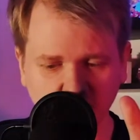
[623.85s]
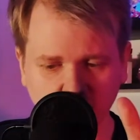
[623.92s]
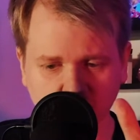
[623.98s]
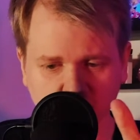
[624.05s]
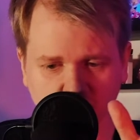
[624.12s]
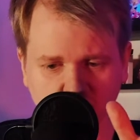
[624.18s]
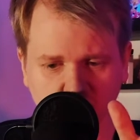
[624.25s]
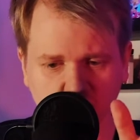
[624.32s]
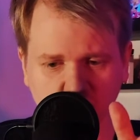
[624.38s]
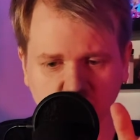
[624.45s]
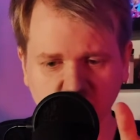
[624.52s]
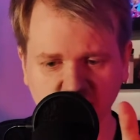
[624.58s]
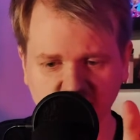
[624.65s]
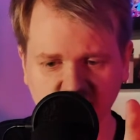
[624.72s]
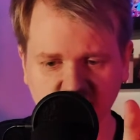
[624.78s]
on to
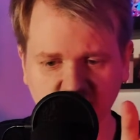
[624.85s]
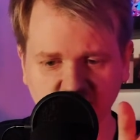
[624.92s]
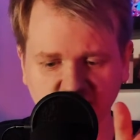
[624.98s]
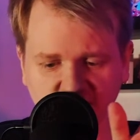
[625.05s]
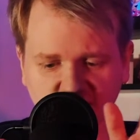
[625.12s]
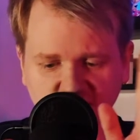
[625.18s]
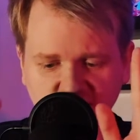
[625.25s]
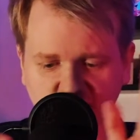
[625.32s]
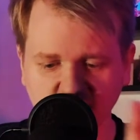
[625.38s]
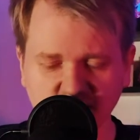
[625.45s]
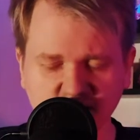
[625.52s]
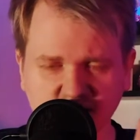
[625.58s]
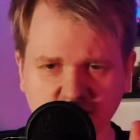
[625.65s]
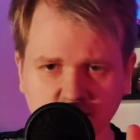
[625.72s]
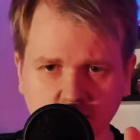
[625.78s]
the
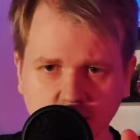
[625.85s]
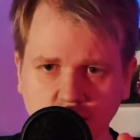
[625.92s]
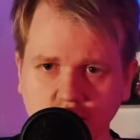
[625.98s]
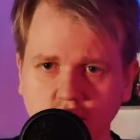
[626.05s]
final